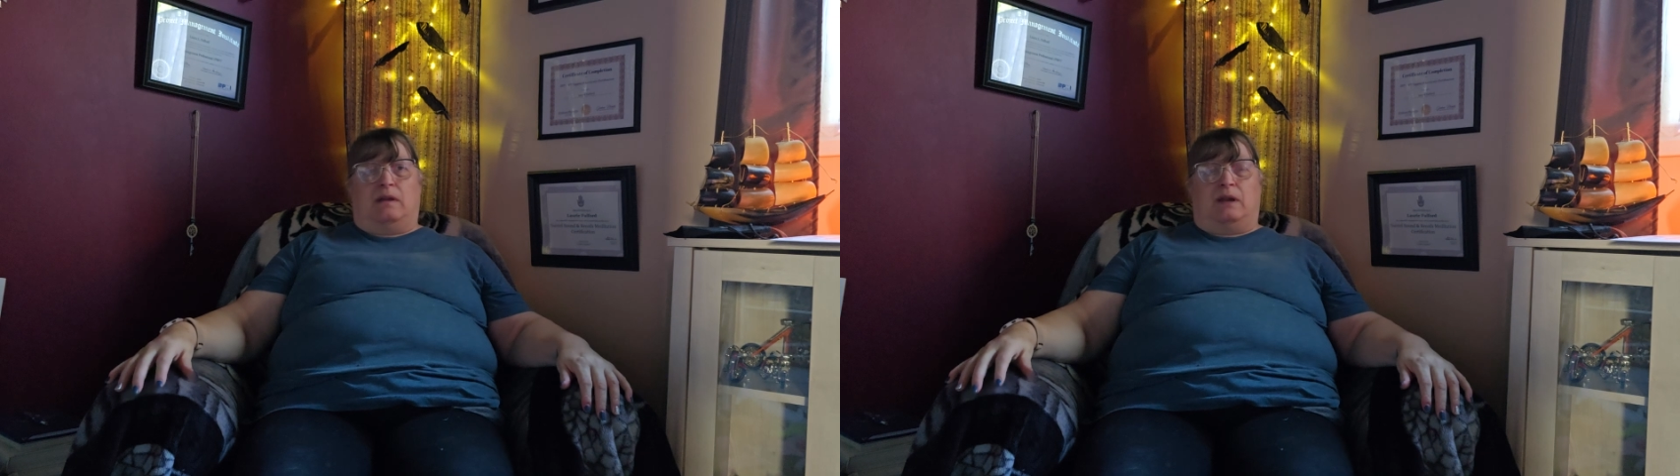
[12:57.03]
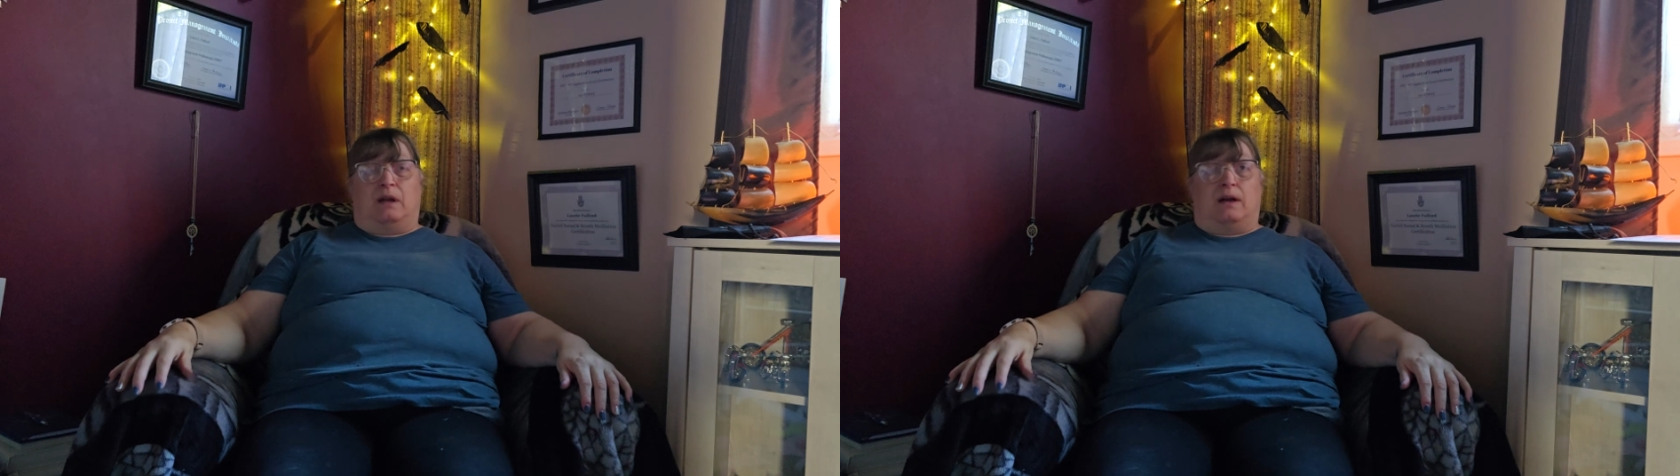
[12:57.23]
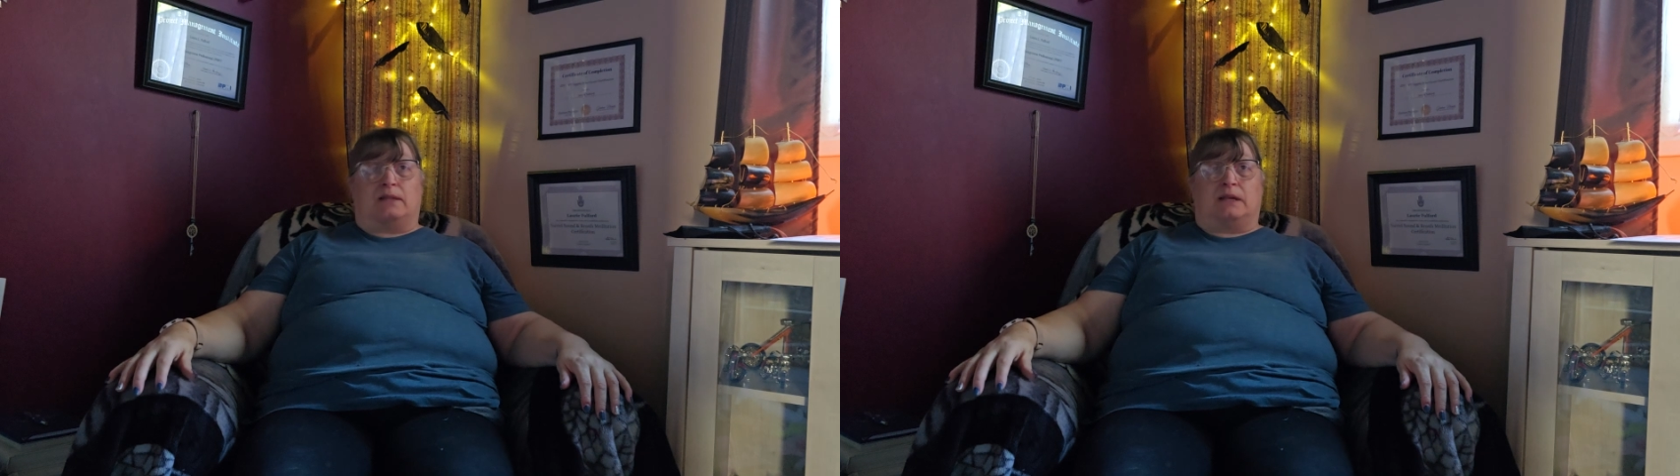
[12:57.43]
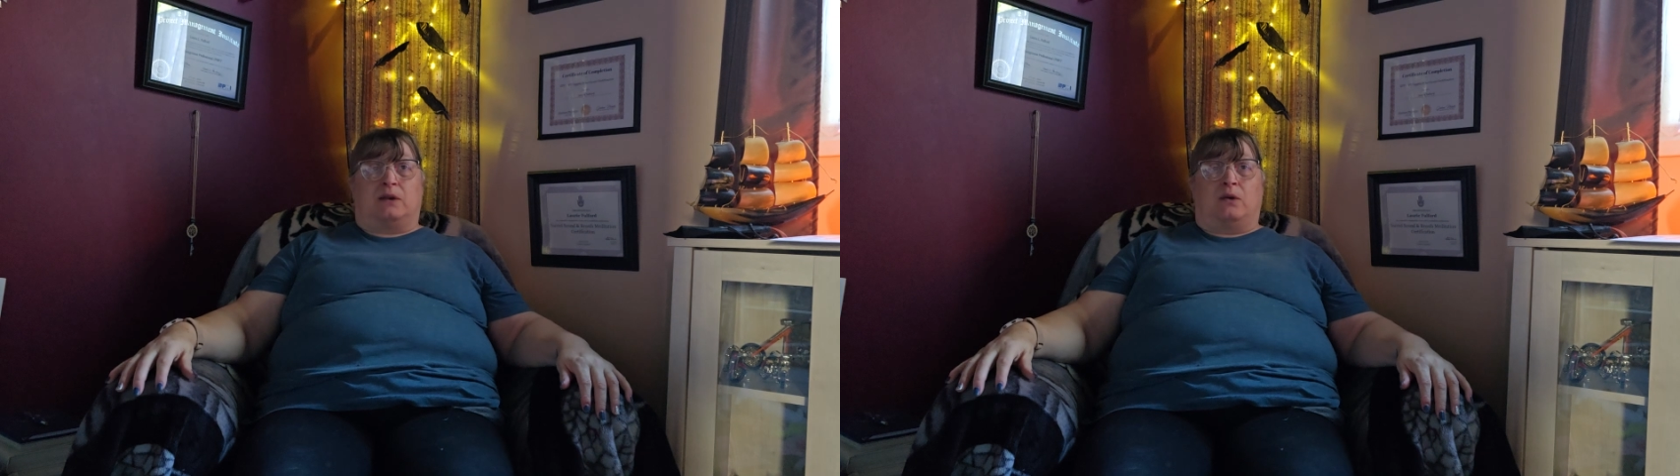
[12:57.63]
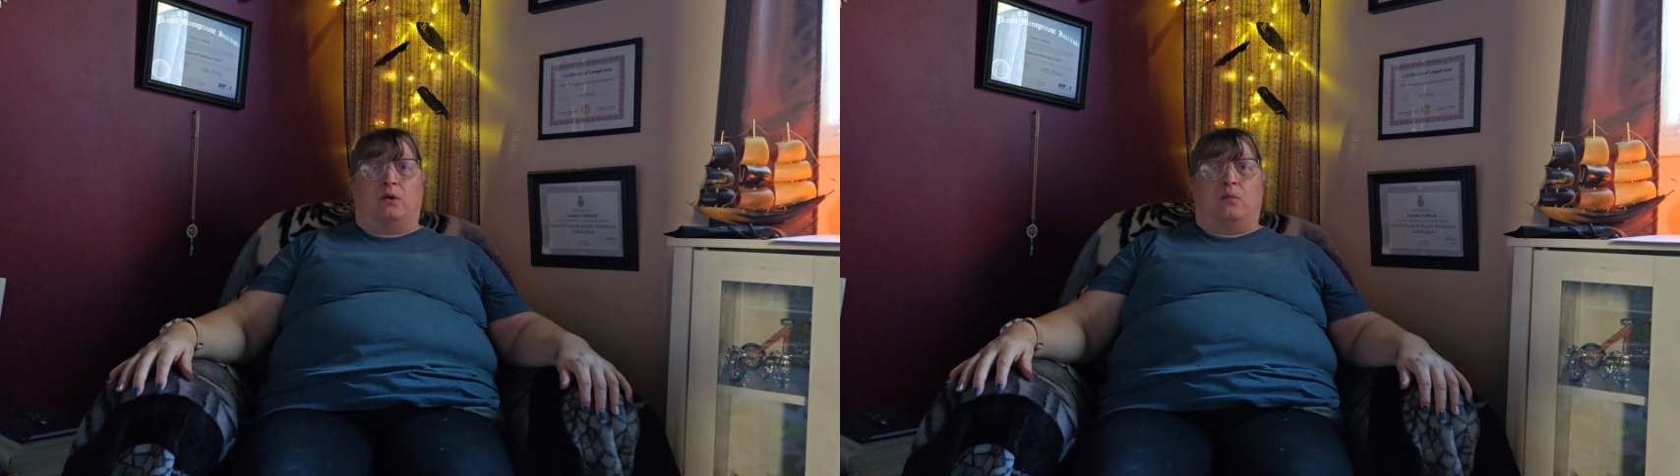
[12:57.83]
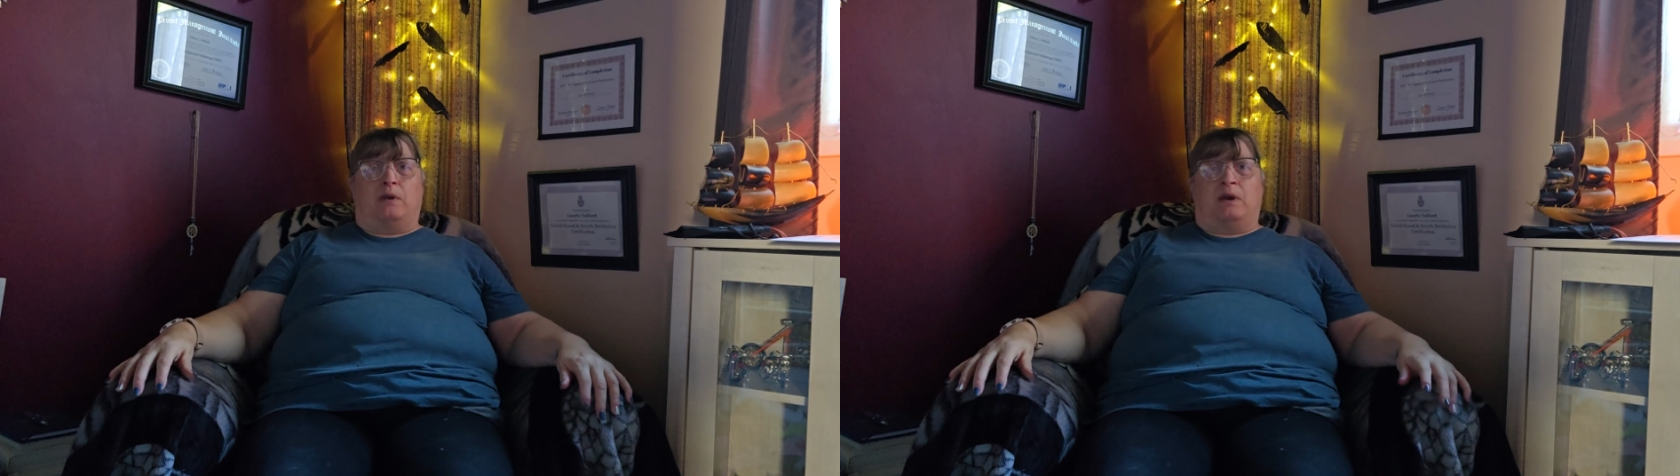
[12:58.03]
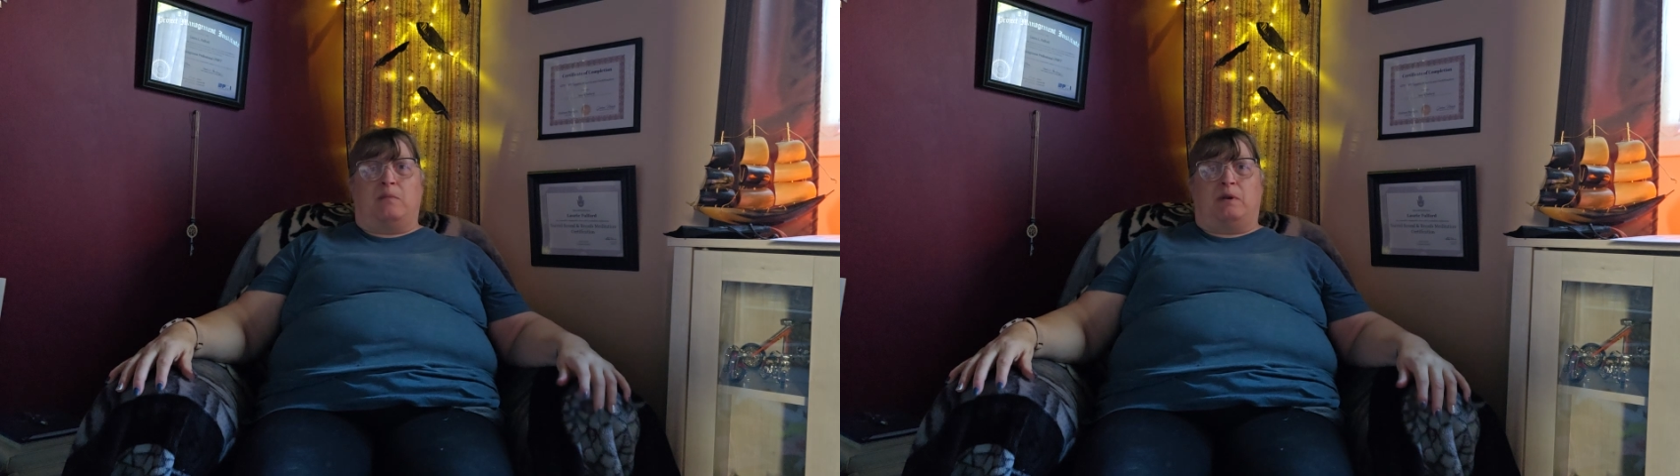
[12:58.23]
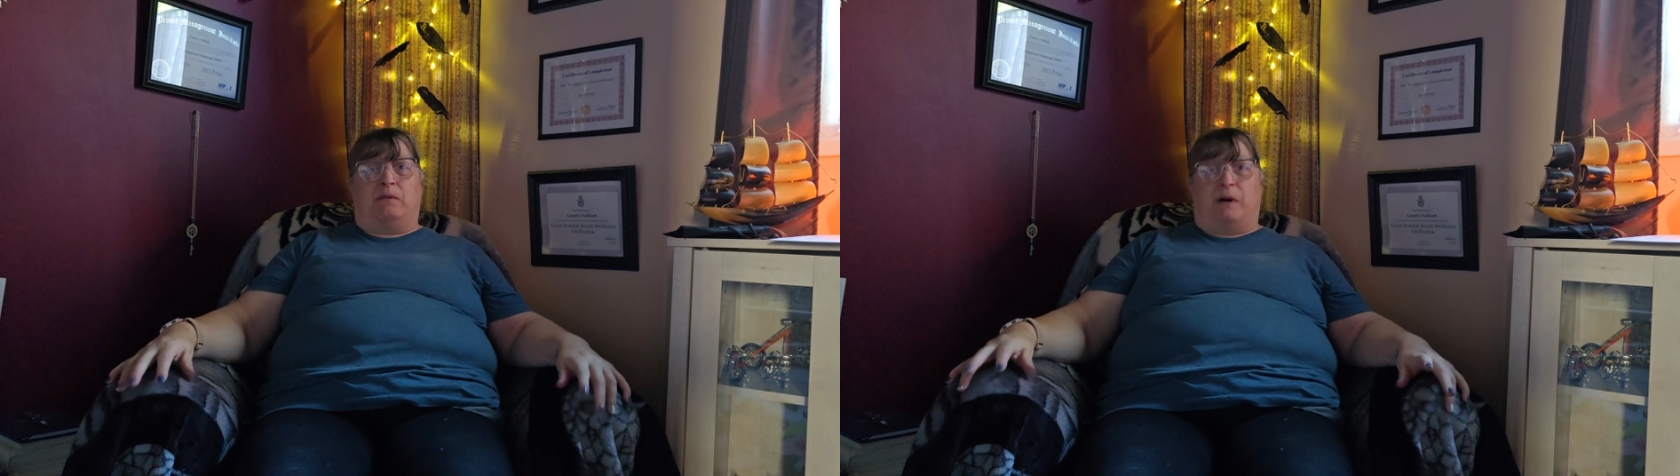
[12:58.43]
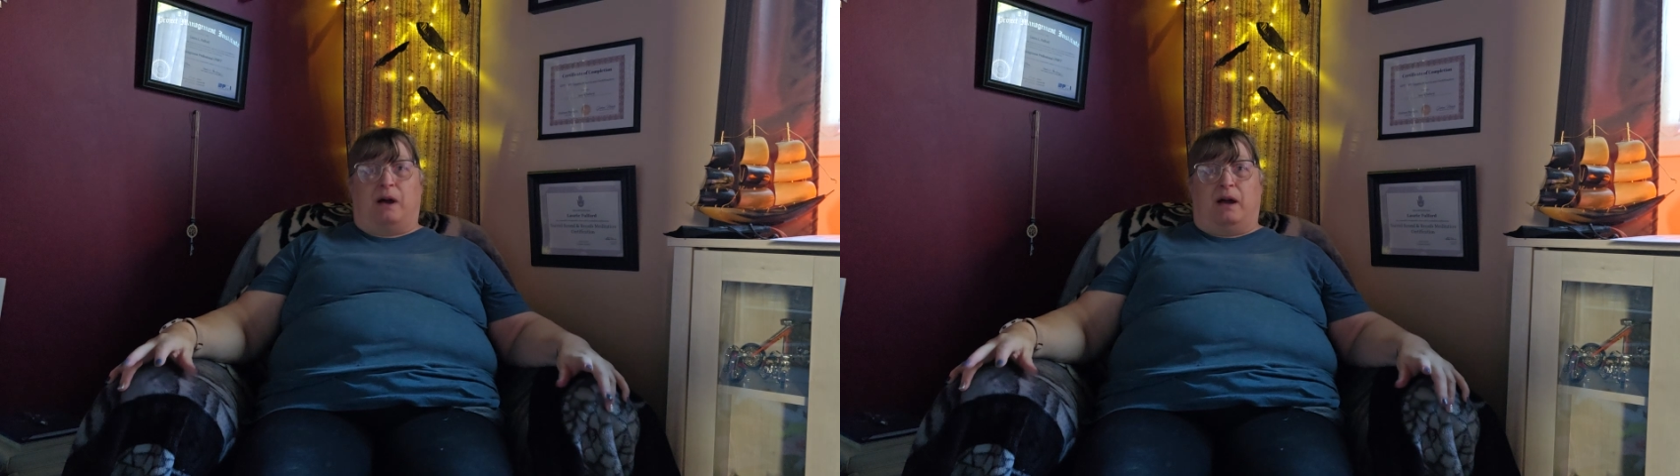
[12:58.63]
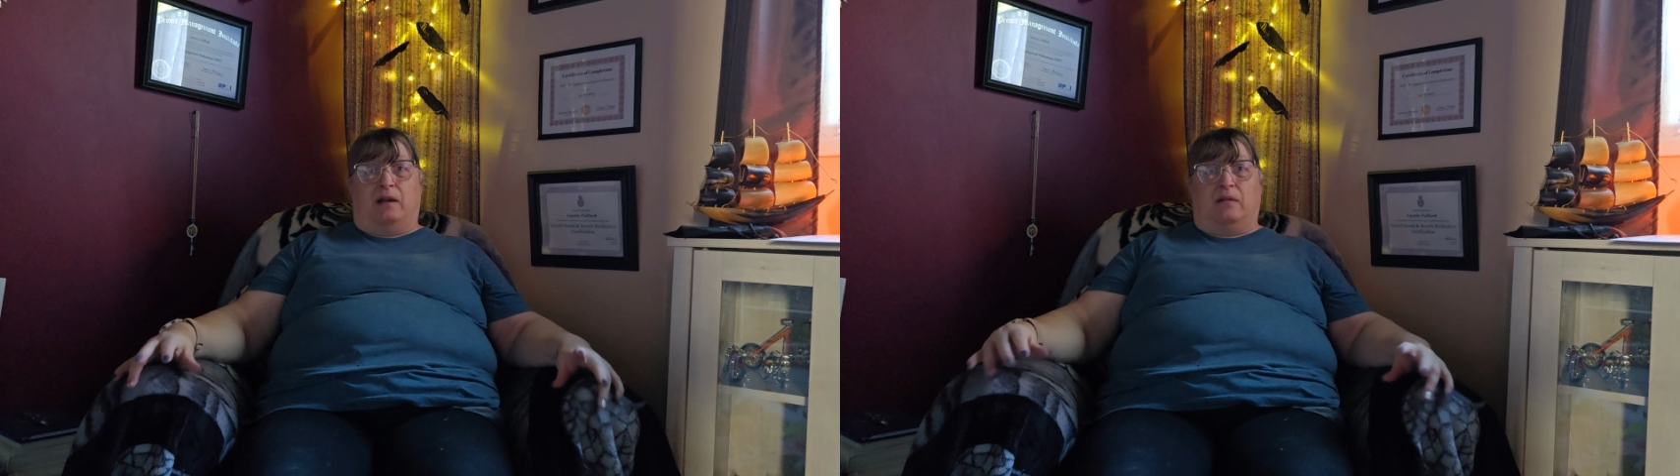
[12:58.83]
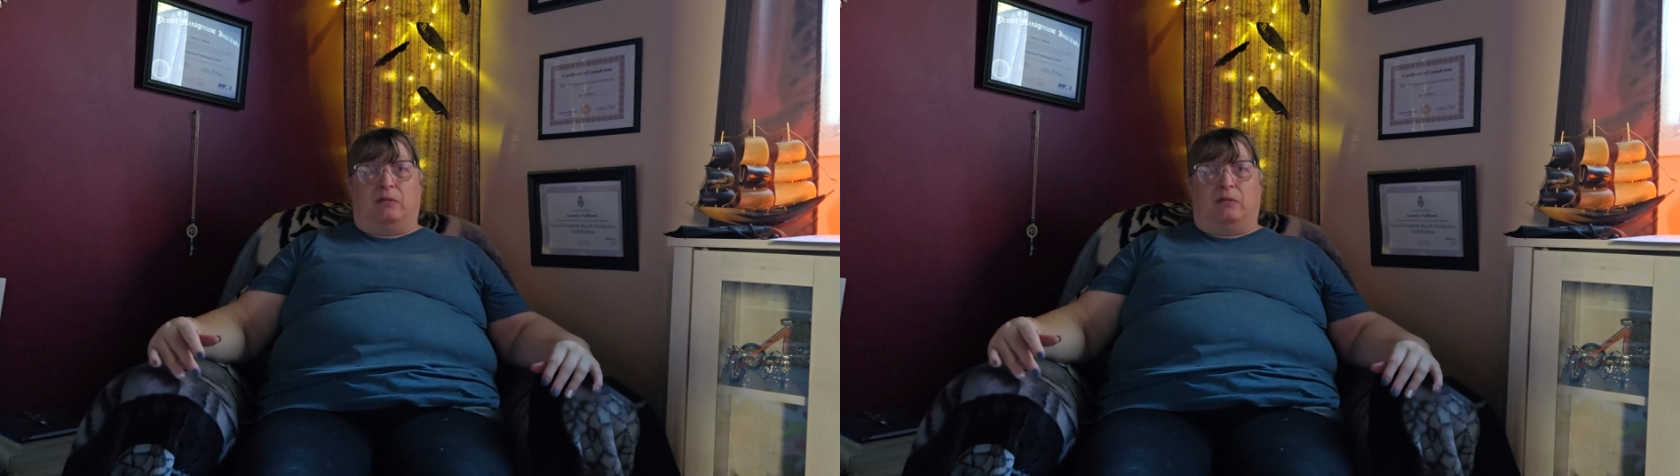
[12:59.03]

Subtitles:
I got sent home, and I've been fine